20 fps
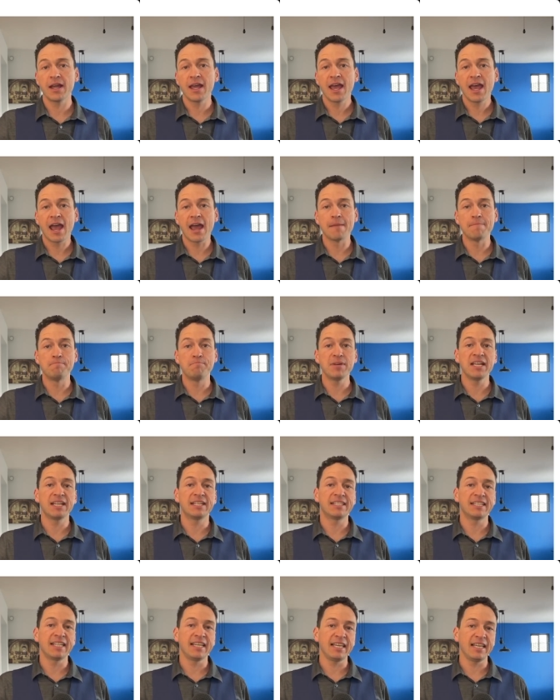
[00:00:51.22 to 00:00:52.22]
and big
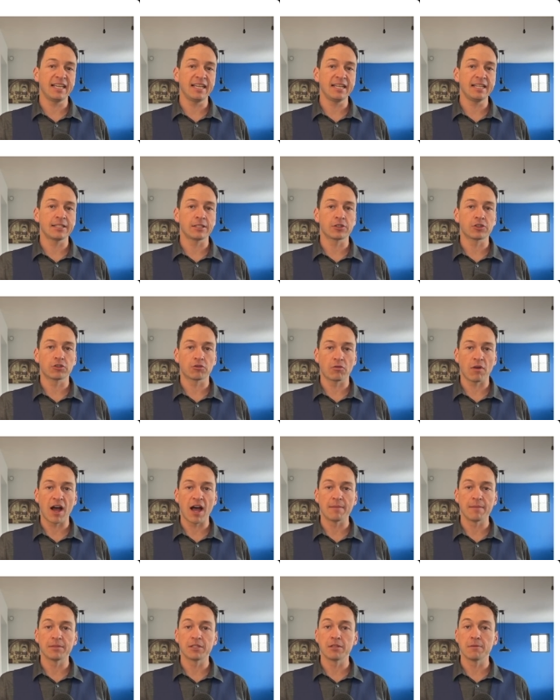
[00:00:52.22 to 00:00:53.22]
T
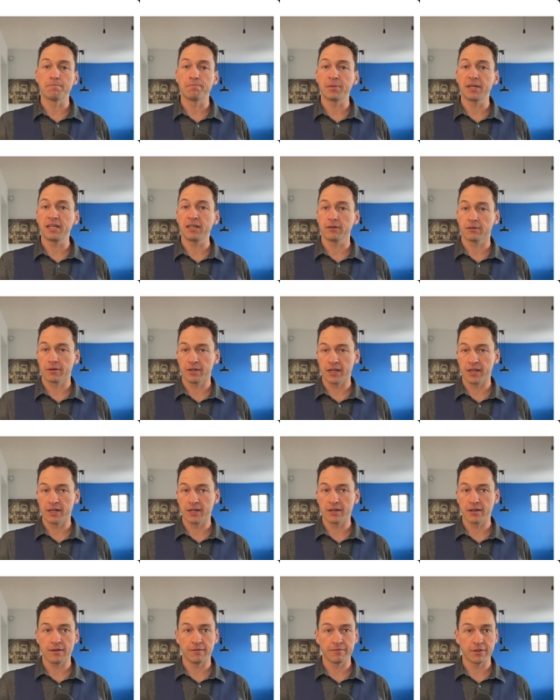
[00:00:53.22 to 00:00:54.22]
describes the period
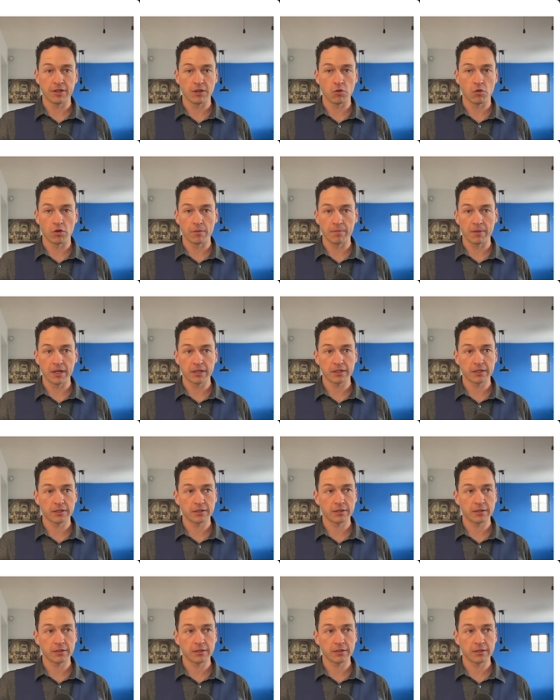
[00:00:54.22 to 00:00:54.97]
of the orbit.